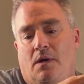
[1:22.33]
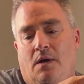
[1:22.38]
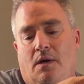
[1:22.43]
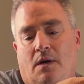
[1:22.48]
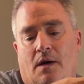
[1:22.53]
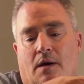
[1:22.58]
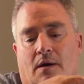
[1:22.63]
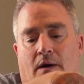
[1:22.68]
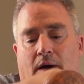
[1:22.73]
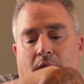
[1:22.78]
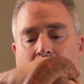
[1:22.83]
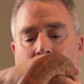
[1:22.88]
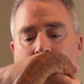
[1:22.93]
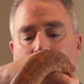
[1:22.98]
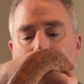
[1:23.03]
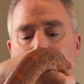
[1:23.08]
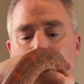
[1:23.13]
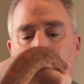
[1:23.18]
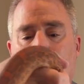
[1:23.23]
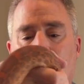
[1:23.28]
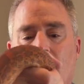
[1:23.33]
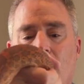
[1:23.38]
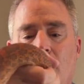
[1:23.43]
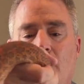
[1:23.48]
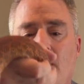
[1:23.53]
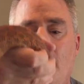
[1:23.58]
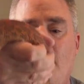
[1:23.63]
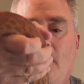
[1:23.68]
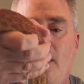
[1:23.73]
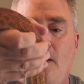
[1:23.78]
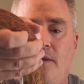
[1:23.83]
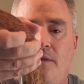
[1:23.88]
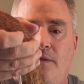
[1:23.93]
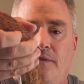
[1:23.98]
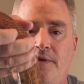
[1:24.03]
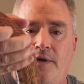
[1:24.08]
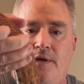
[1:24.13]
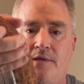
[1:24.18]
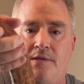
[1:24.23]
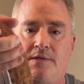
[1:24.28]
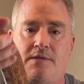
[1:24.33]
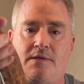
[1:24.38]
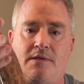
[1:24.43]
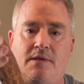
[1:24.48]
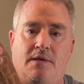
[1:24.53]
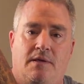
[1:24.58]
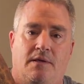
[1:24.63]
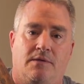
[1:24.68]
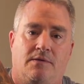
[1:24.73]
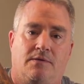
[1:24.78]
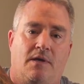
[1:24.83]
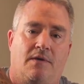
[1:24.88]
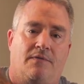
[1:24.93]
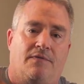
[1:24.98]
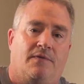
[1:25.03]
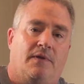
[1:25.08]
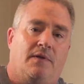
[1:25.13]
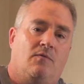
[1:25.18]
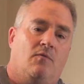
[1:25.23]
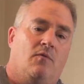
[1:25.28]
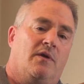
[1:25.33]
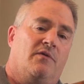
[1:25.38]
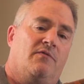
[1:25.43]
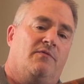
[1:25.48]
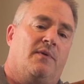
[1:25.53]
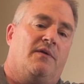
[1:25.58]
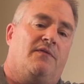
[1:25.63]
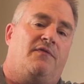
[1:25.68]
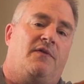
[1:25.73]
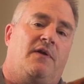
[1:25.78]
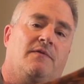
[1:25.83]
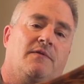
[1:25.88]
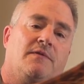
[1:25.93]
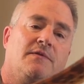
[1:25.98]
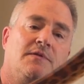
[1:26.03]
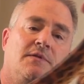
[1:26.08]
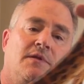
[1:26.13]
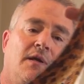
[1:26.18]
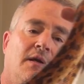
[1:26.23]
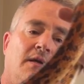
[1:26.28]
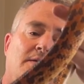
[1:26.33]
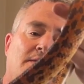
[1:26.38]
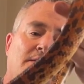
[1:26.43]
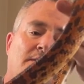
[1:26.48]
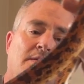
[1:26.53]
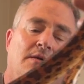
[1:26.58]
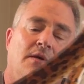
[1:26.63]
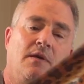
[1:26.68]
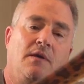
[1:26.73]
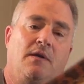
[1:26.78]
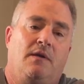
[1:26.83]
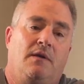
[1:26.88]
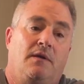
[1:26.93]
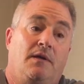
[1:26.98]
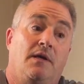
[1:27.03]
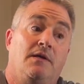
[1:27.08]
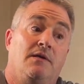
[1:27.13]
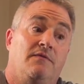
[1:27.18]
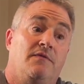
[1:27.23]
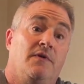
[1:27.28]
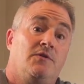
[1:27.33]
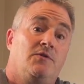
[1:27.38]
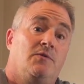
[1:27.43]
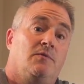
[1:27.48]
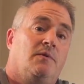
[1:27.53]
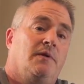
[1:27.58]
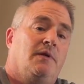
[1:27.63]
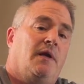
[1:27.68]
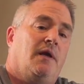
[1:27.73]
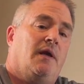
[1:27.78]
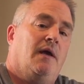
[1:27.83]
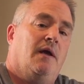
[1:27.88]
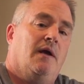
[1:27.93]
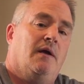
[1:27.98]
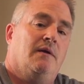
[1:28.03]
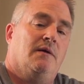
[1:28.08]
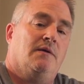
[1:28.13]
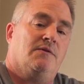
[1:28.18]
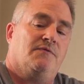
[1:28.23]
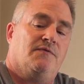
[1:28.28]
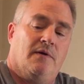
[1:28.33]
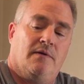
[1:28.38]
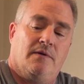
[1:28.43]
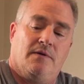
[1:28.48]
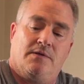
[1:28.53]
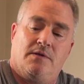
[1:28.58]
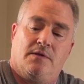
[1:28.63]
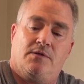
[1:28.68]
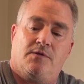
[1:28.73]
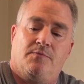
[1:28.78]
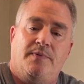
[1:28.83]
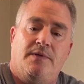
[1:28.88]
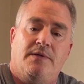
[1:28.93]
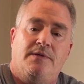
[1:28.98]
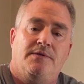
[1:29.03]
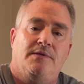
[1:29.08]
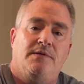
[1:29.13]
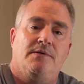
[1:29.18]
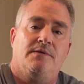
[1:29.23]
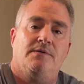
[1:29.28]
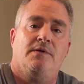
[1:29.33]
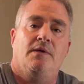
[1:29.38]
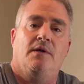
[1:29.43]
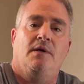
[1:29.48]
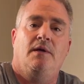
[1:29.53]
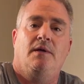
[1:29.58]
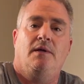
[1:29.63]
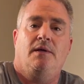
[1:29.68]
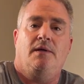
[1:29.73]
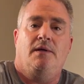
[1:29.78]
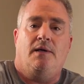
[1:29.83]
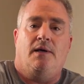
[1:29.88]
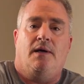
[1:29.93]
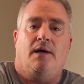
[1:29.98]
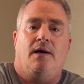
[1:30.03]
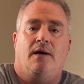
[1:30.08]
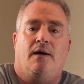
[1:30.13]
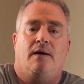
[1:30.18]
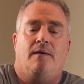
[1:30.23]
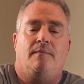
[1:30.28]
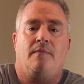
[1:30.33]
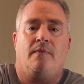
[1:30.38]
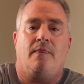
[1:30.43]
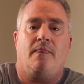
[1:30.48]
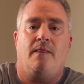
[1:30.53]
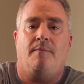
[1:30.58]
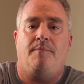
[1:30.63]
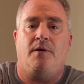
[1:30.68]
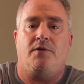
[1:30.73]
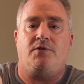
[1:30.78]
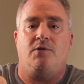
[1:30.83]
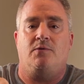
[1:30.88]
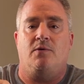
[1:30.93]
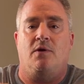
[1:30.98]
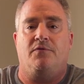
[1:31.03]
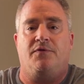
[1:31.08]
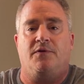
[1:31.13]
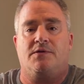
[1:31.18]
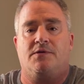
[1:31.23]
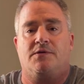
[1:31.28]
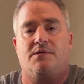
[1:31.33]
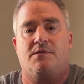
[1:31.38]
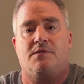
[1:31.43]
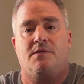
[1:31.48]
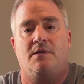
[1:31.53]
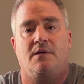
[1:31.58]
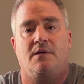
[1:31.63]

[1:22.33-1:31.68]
All right, so this is definitely one of my favorite snakes, individually and as far as a species. Pituophis.